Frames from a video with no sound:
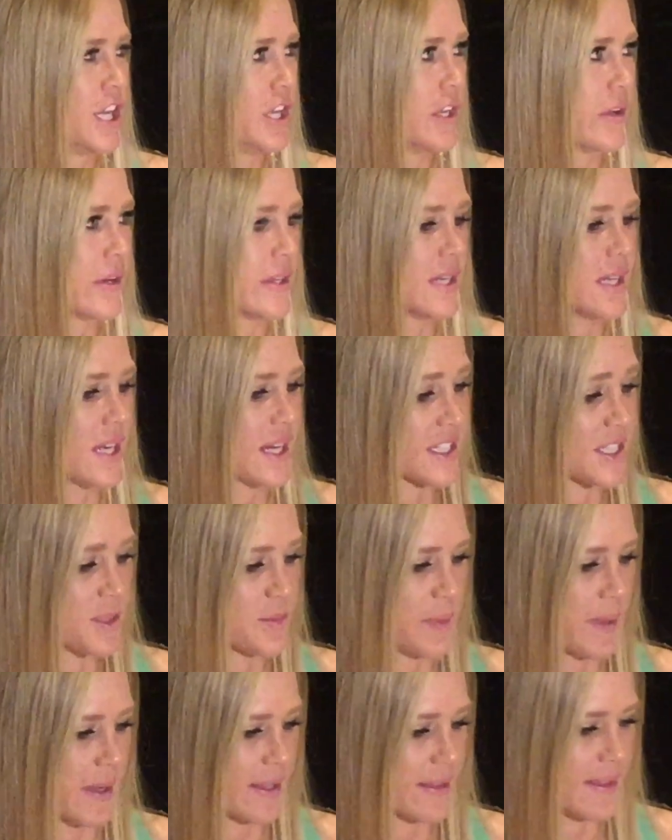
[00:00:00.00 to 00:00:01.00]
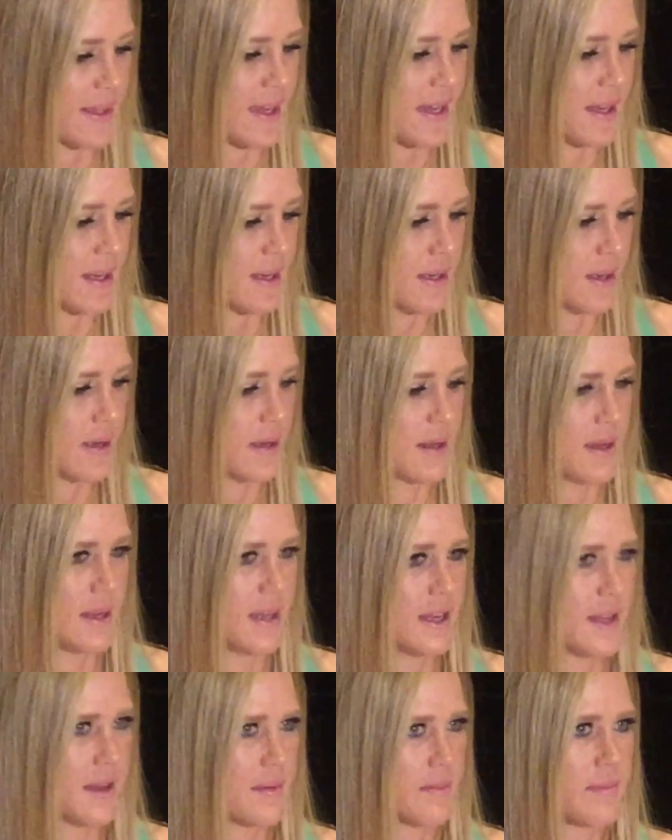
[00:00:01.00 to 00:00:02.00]
You know, I didn't expect that.
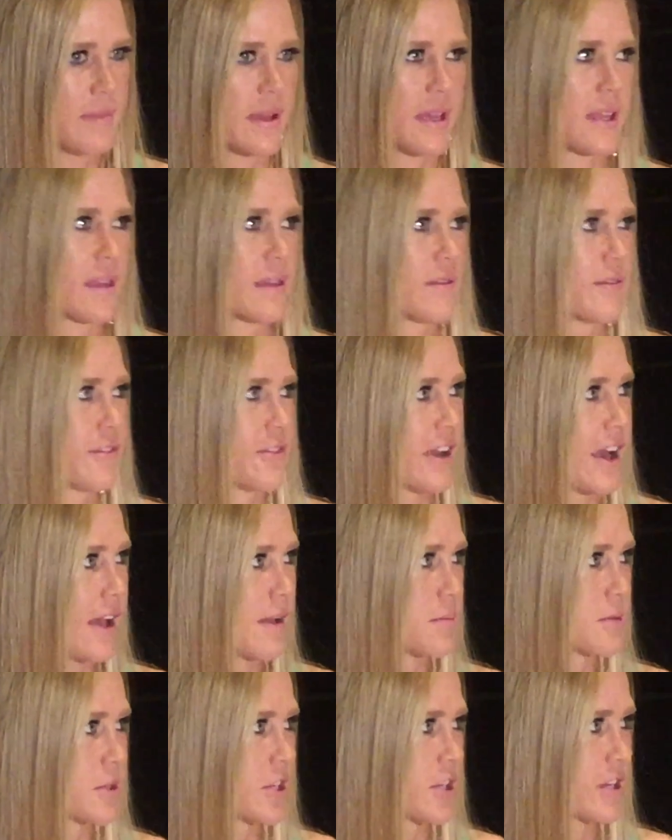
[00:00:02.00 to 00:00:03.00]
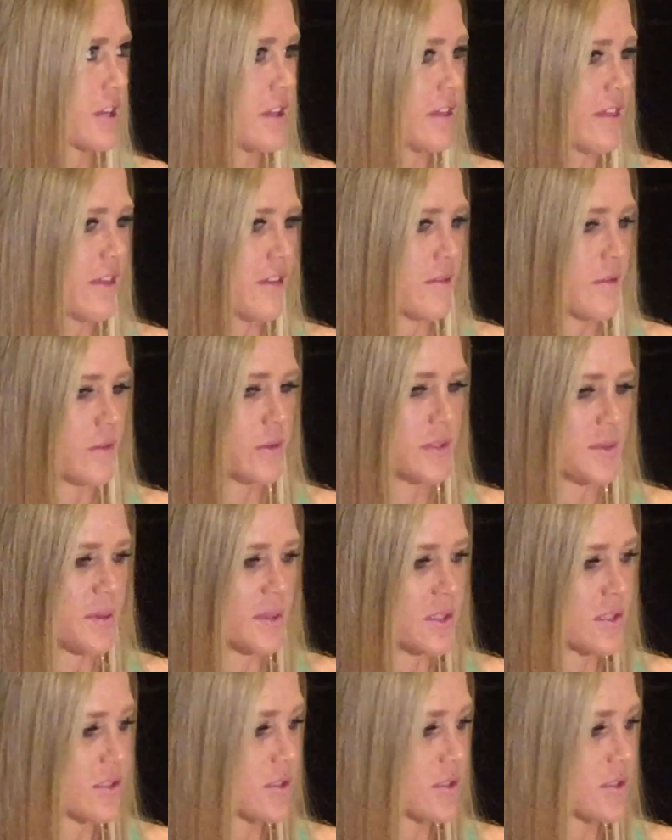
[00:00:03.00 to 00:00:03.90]
Like for Albuquerque, they've always been